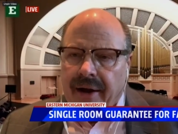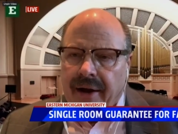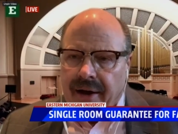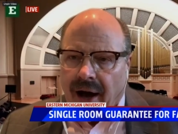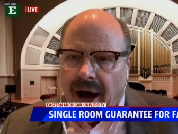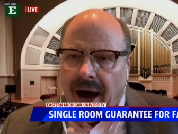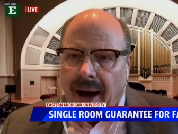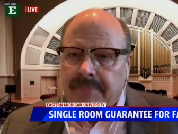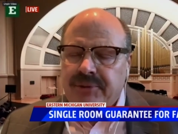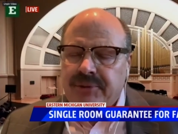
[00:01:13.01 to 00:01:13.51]
an
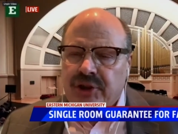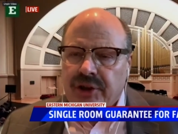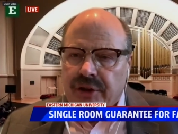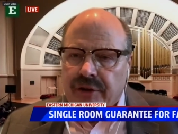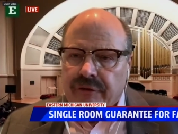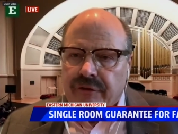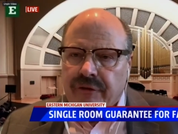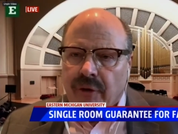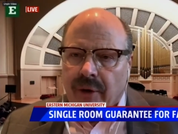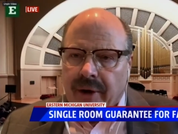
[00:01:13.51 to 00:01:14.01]

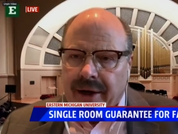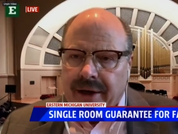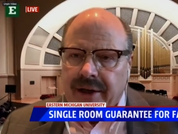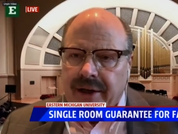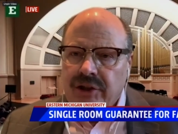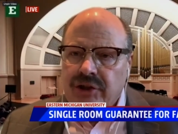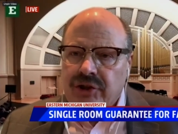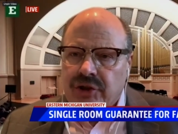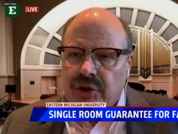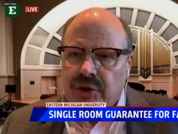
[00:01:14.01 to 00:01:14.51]
option for
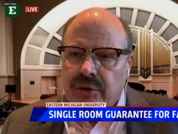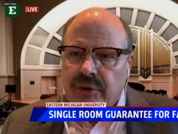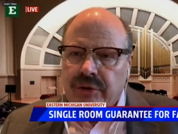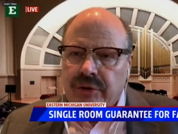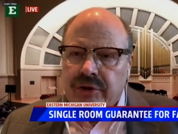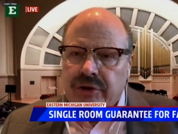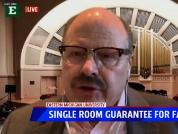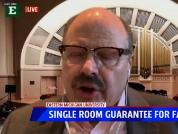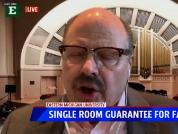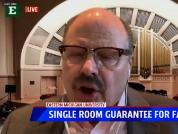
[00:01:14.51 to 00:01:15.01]
any
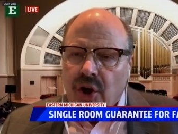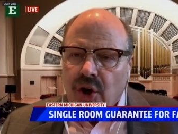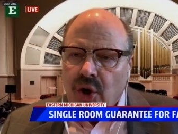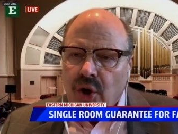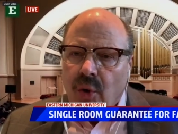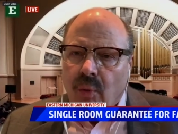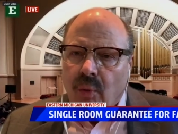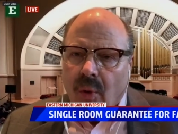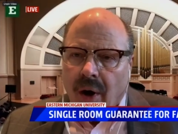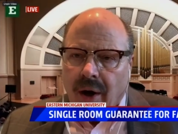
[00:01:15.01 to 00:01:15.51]
student
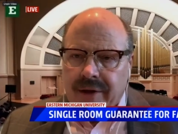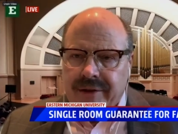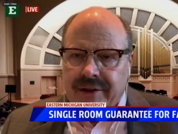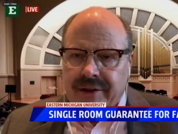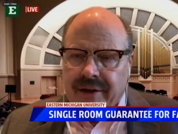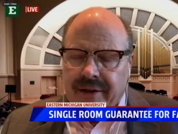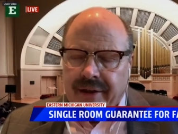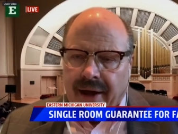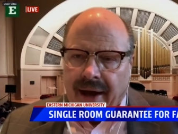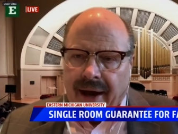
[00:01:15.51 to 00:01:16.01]
who
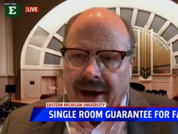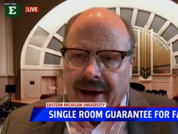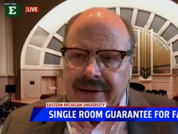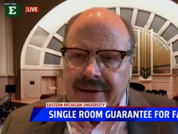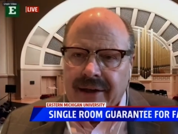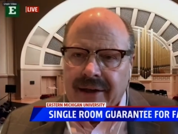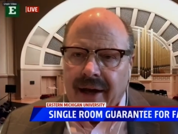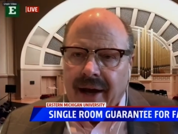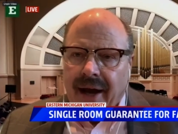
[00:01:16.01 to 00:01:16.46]
wanted that.